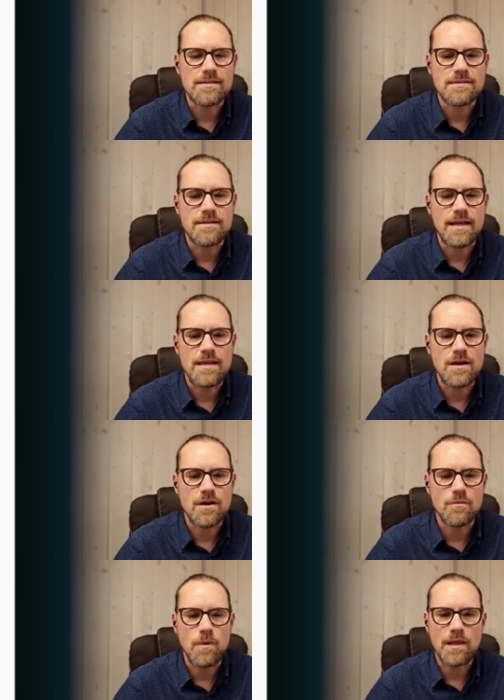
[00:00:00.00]
they
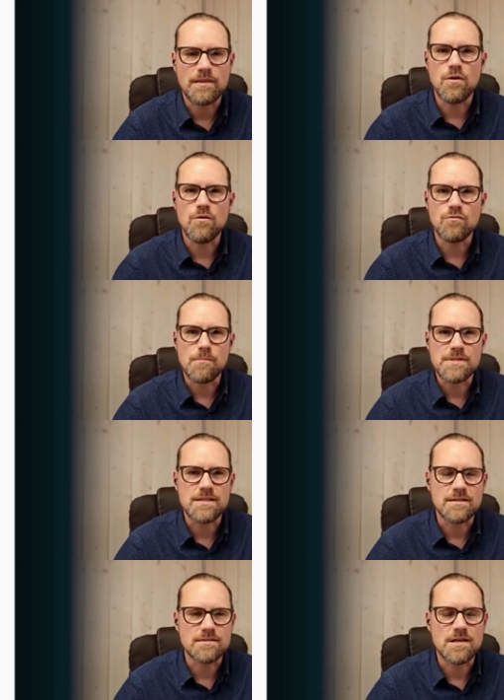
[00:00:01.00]
are well known for a
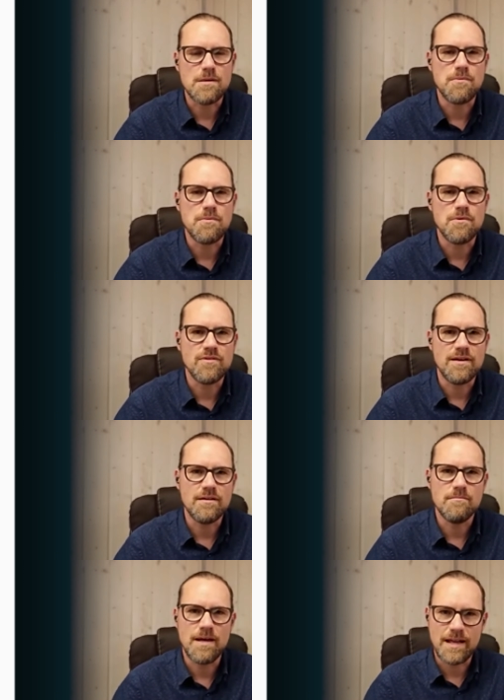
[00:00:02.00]
particular type of
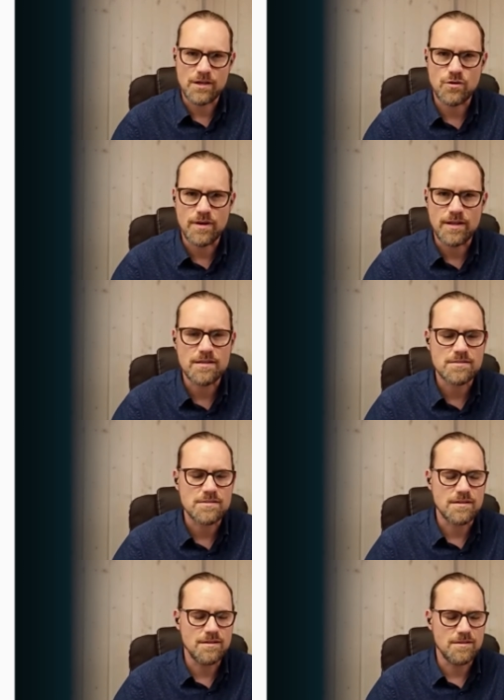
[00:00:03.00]
electronics
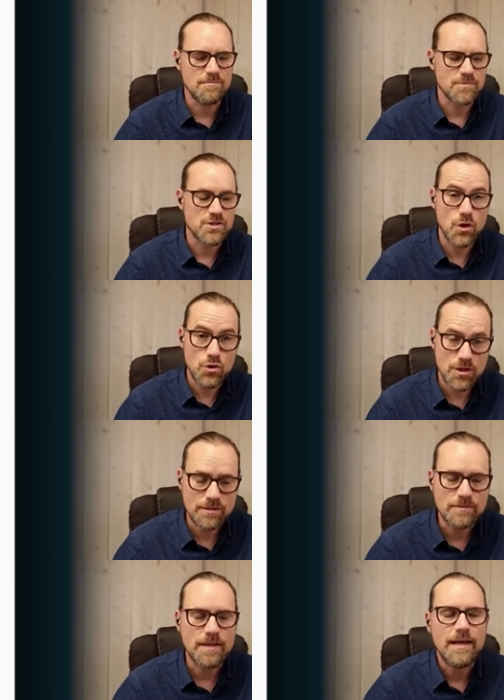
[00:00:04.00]
solution.
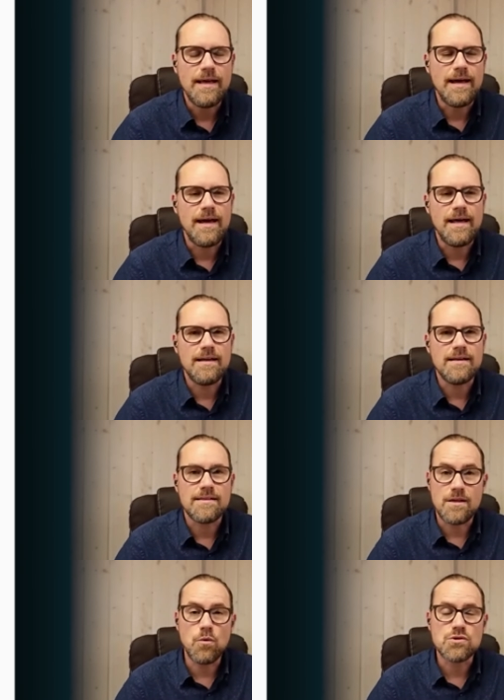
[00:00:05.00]
And they
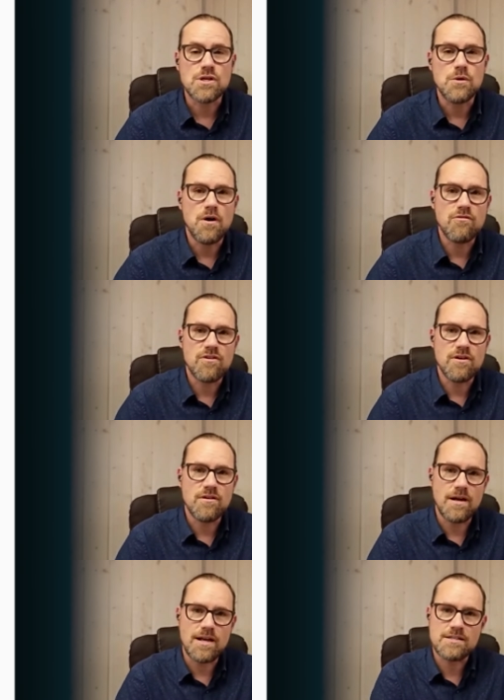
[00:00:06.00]
also offer
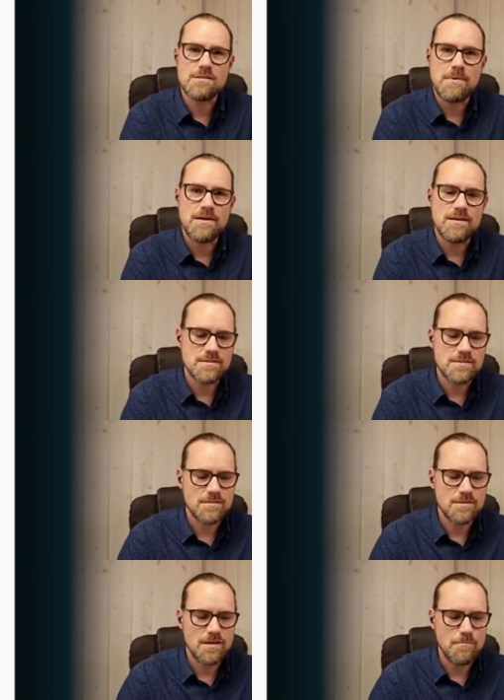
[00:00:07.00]
a
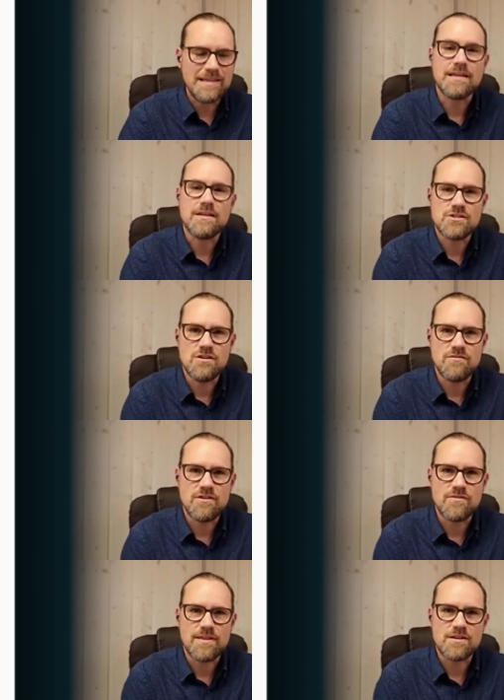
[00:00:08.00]
customized building service
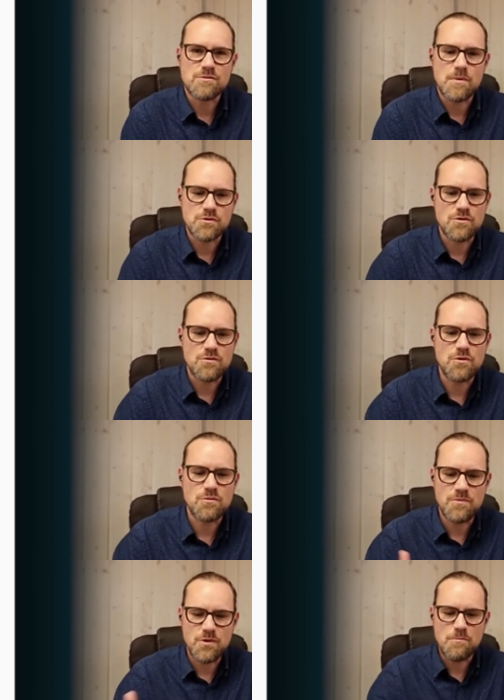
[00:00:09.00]
for that as well. So
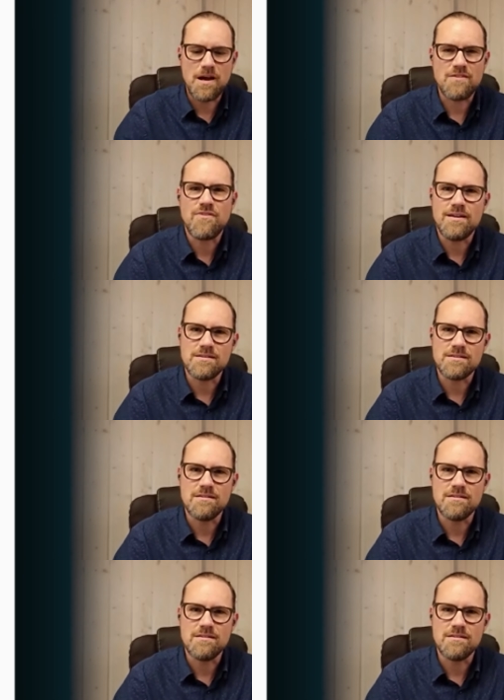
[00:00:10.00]
you might find that